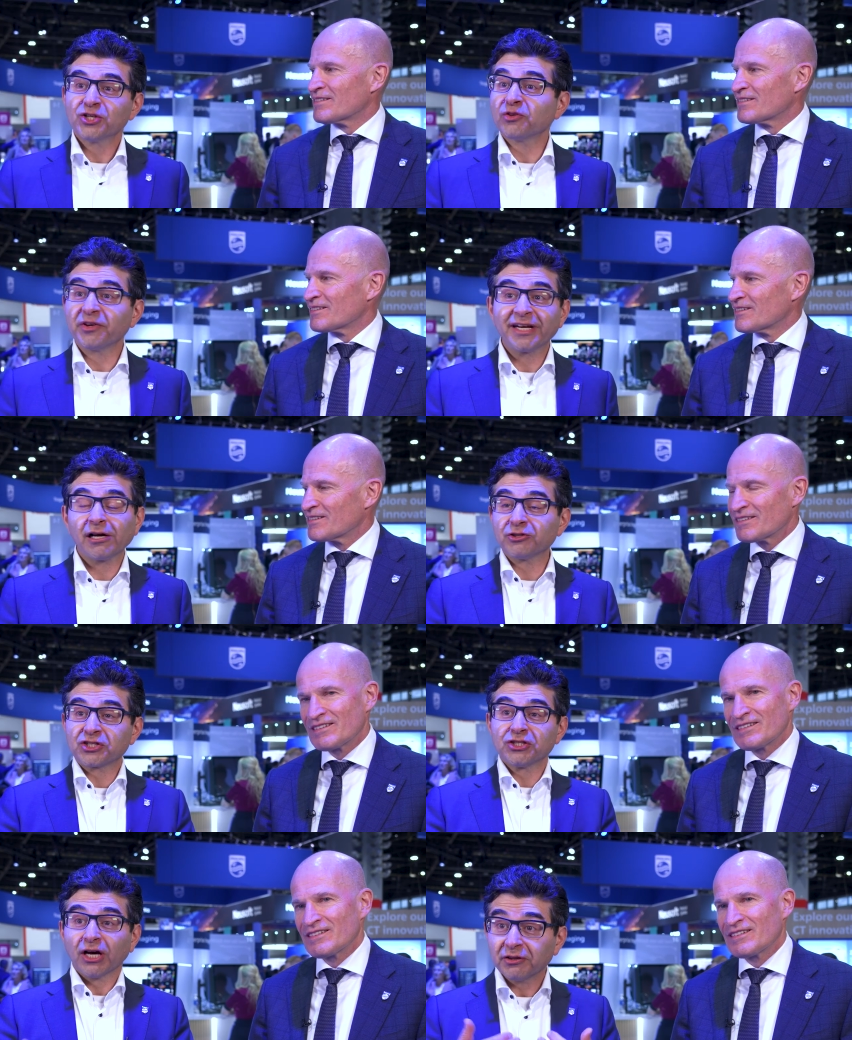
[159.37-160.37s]
Speaker 1: So the
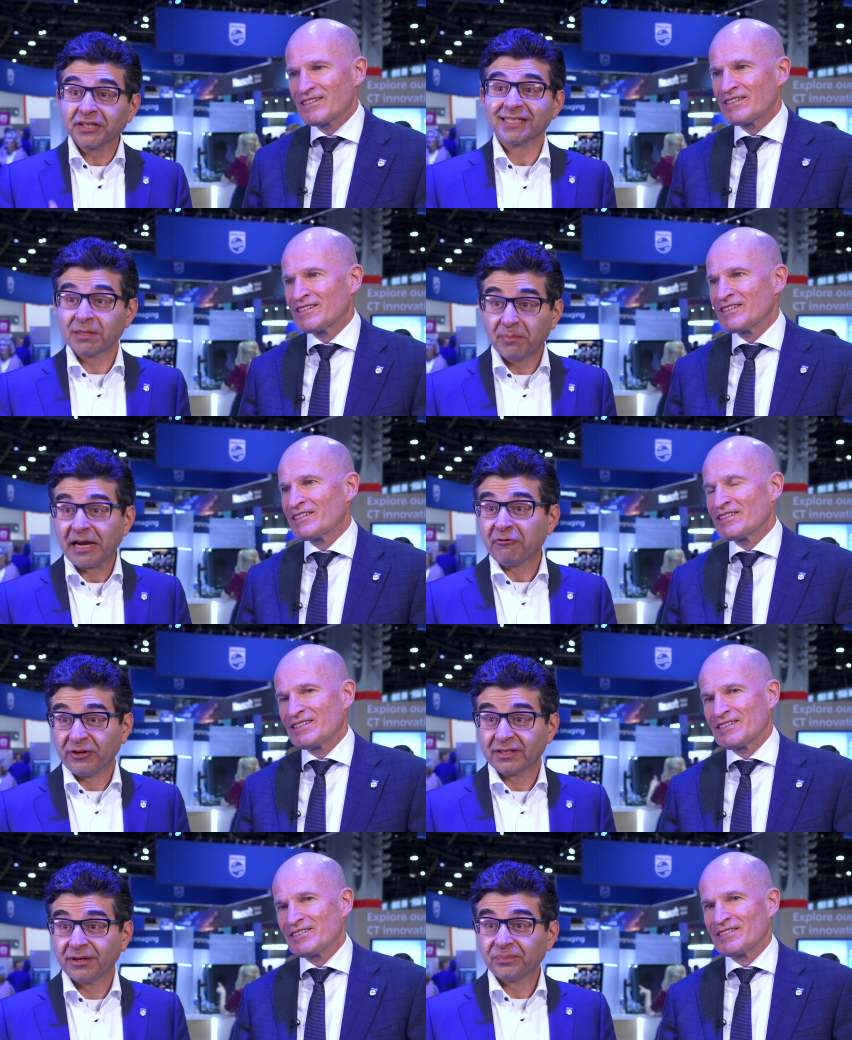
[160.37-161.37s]
radiologist not only gets the
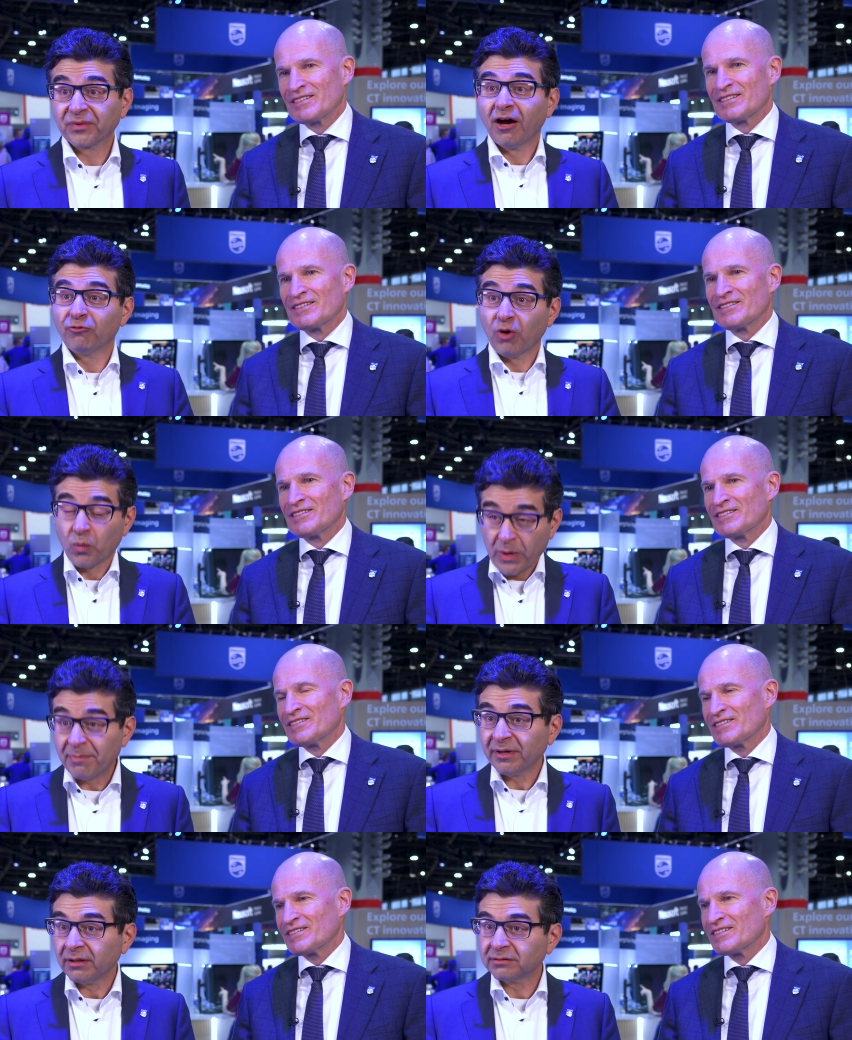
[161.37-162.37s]
benefit of what we
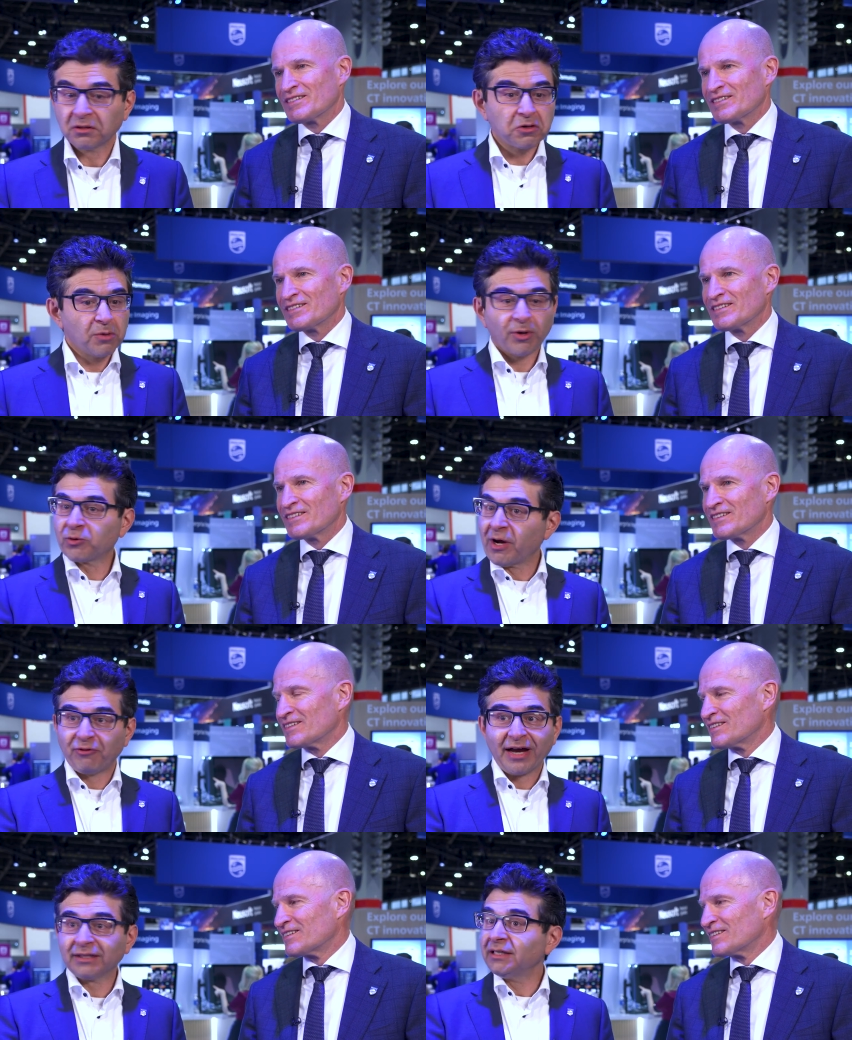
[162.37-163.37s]
build, but quite
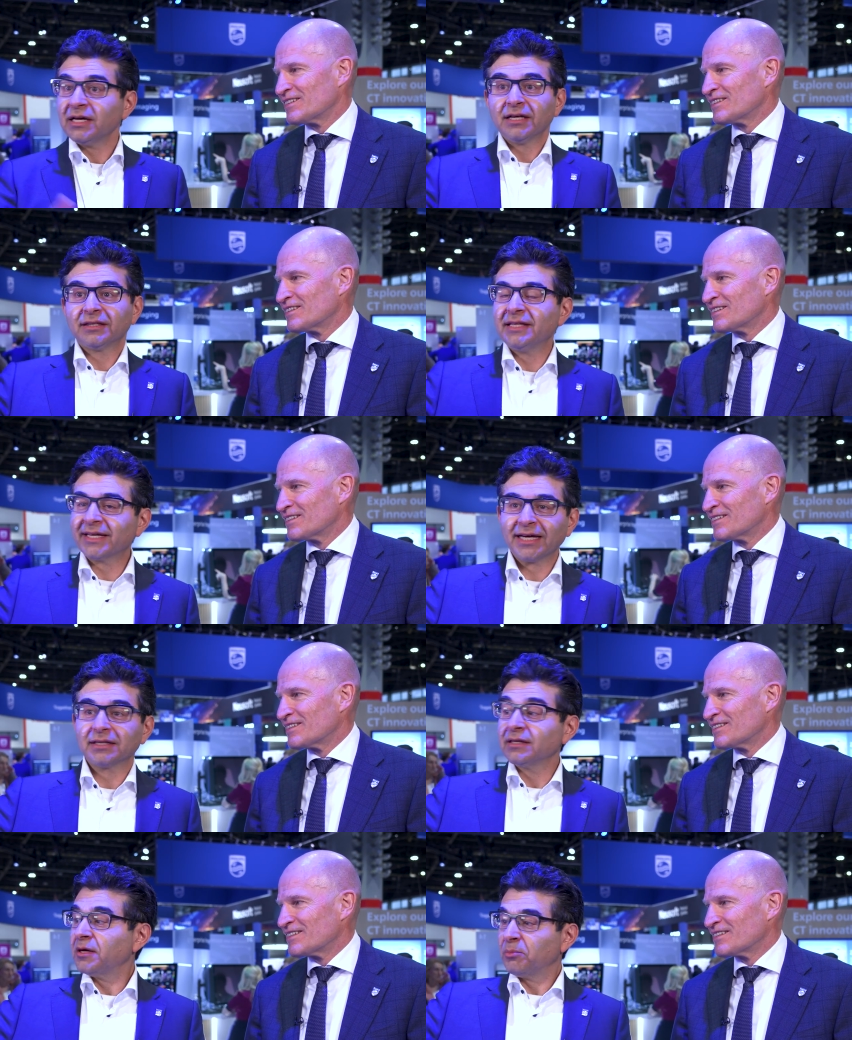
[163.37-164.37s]
frankly, they
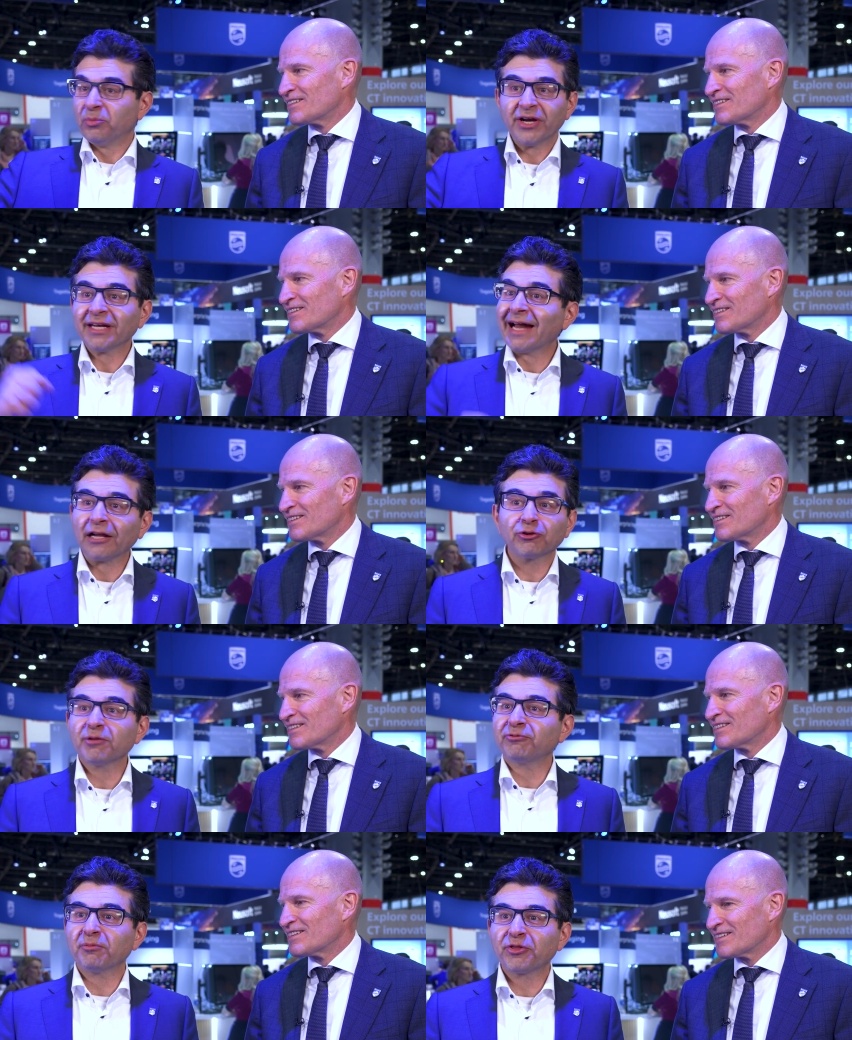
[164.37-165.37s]
can bring an
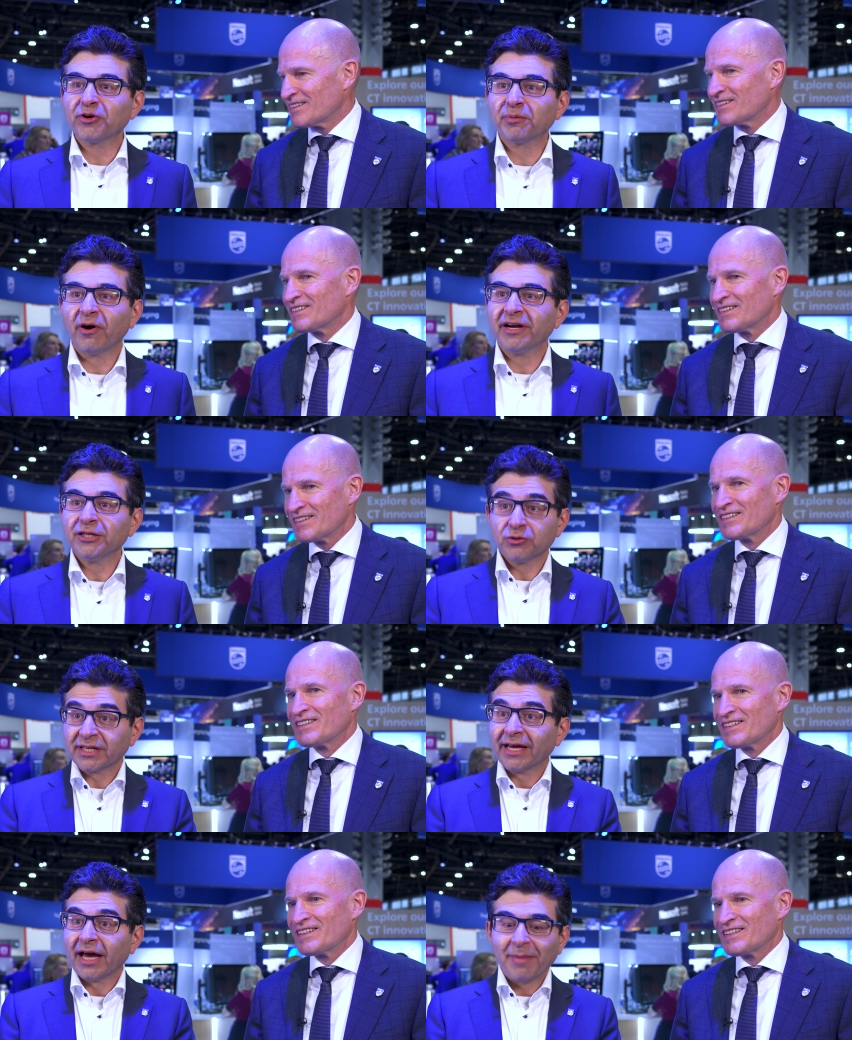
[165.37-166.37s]
algorithm from a third party
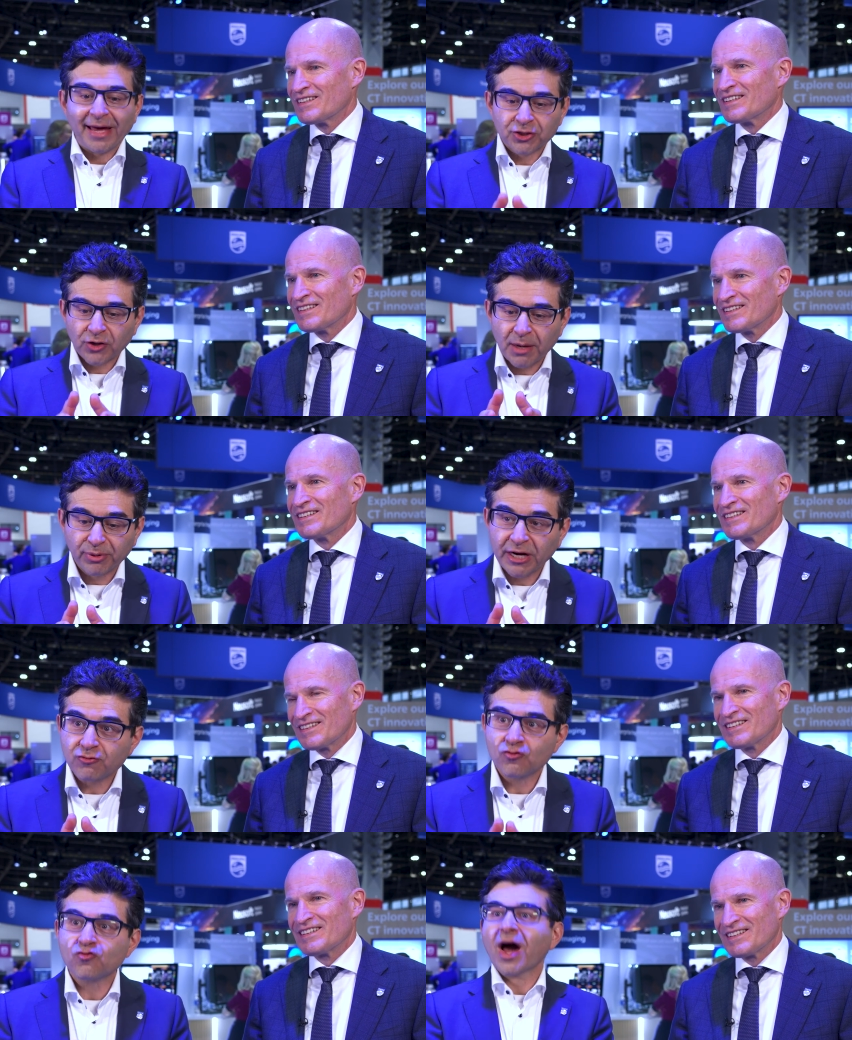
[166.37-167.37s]
using AI Manager and put it
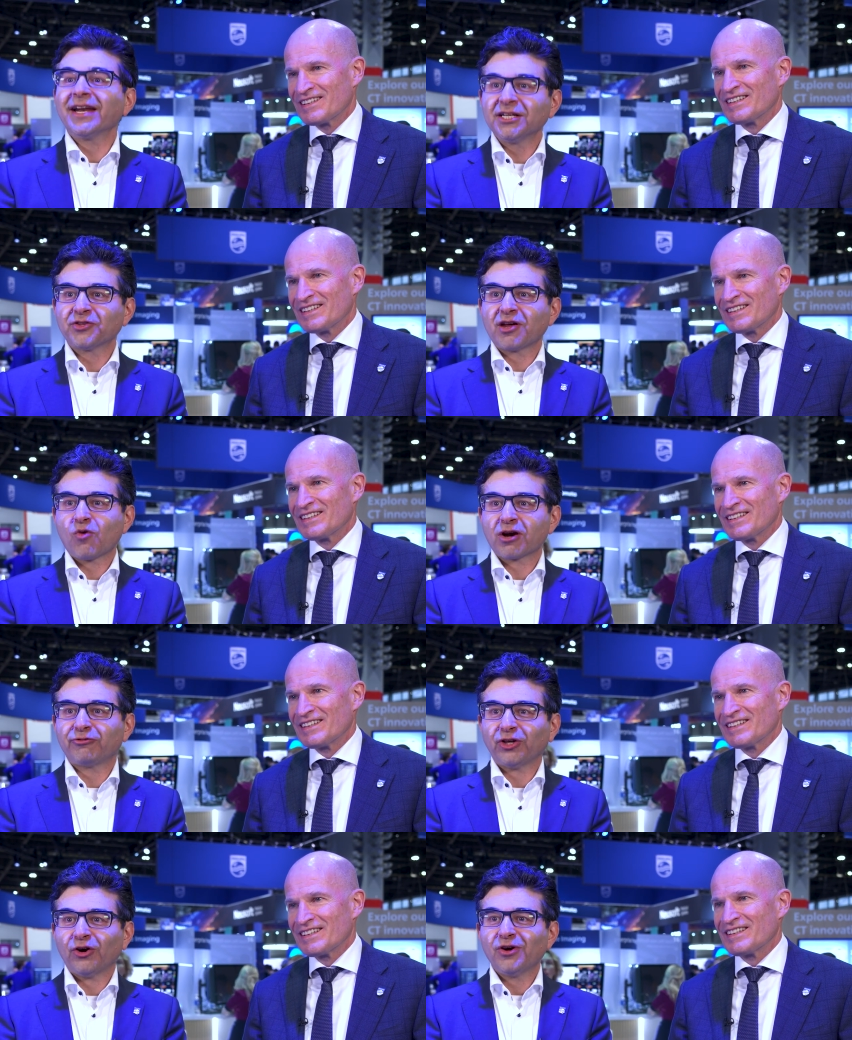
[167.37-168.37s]
right into their
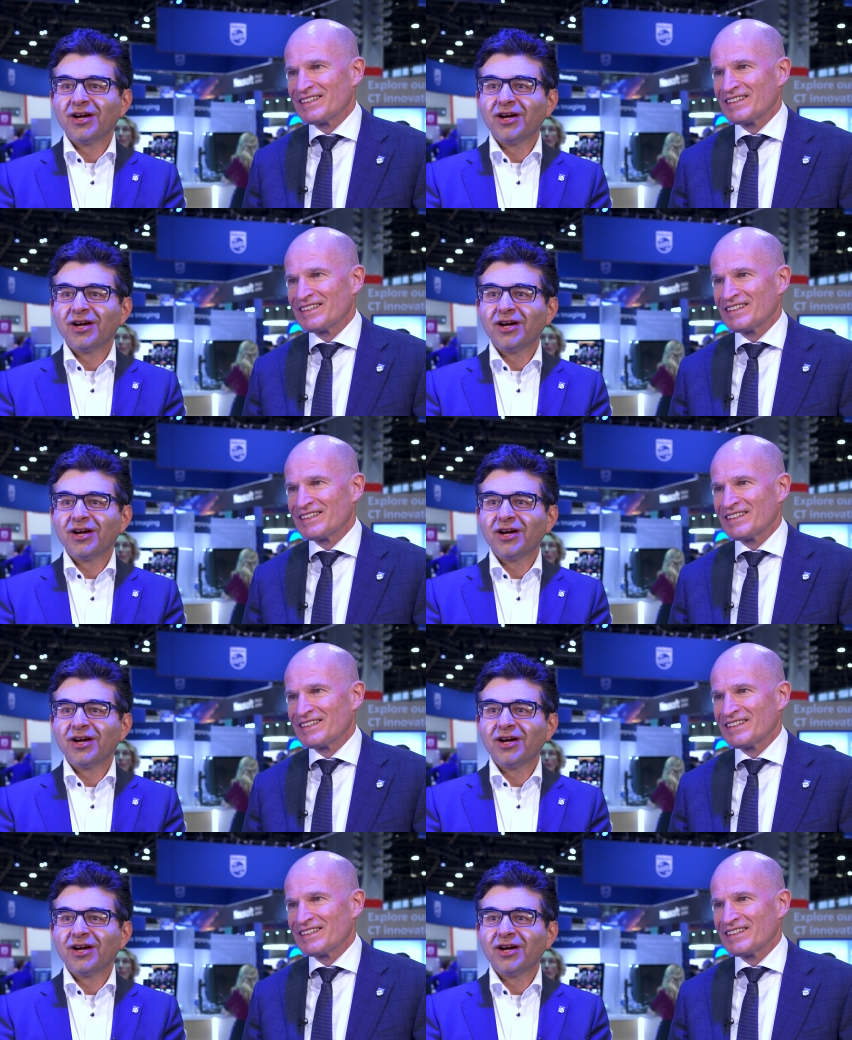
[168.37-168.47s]
workflow.